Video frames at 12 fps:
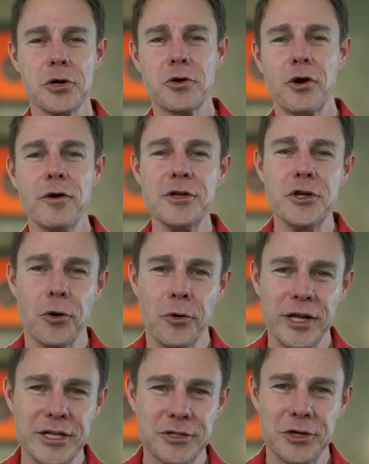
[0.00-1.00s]
Growing your
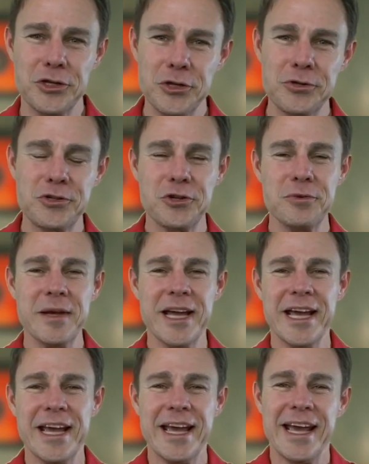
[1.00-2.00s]
audience on YouTube
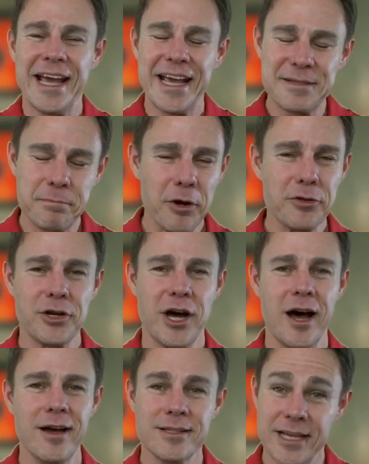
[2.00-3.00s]
is both an
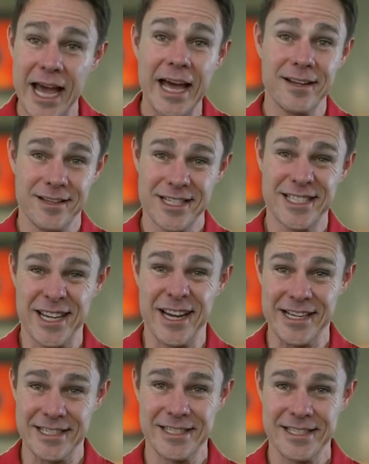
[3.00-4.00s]
art and a
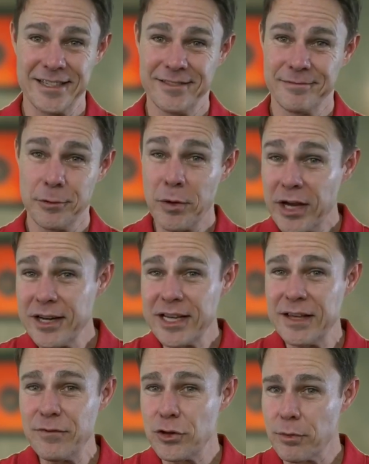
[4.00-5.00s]
science. We're going to
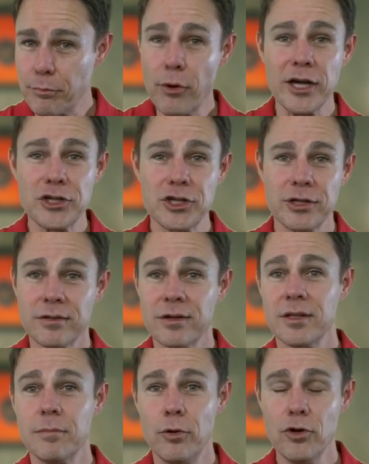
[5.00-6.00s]
give you the brush and
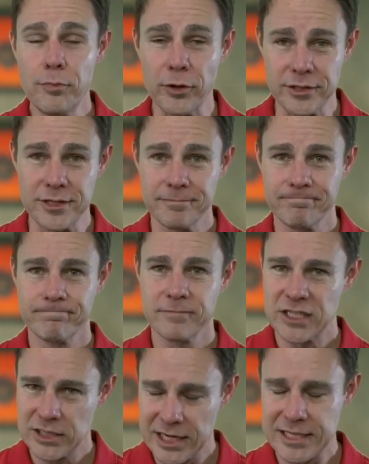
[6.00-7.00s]
the blueprint
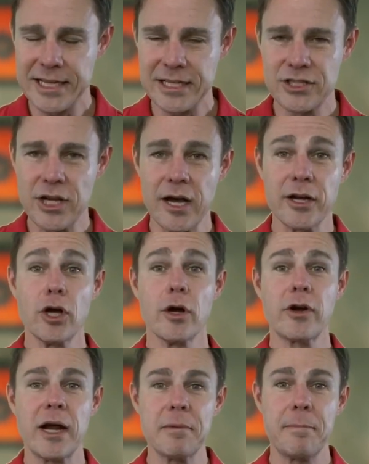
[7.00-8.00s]
Let's get started. Go
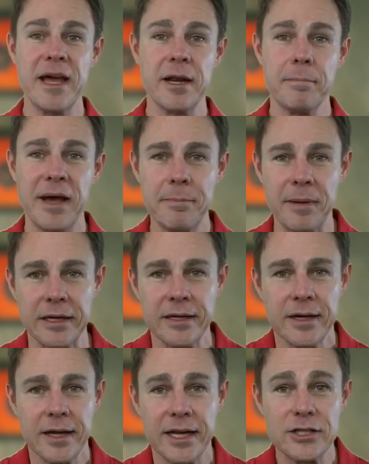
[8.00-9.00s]
grab a pen and paper.
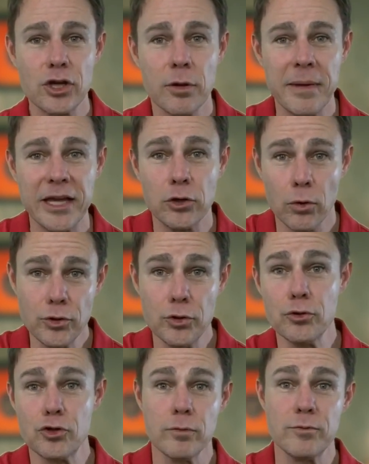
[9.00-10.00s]
And let's go make your
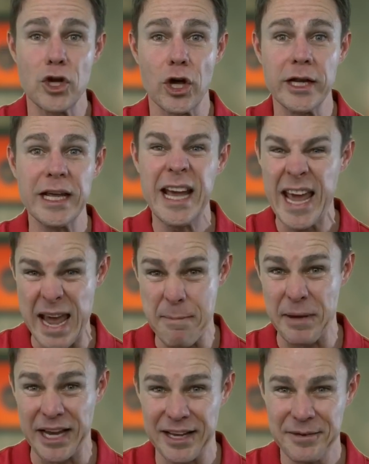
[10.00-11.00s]
YouTube journey epic.